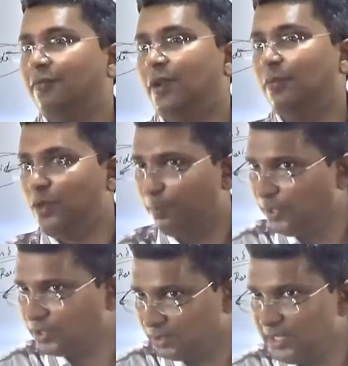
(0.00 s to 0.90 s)
from your
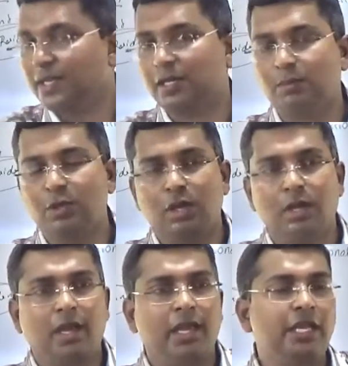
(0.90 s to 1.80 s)
personal income
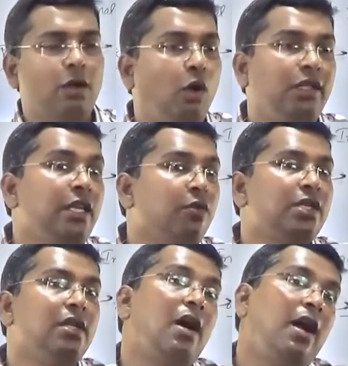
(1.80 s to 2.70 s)
in all the
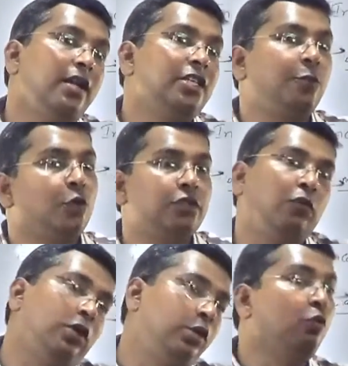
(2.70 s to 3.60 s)
individual can't dispose
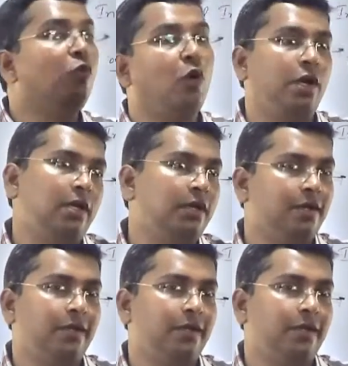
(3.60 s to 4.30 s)
what you want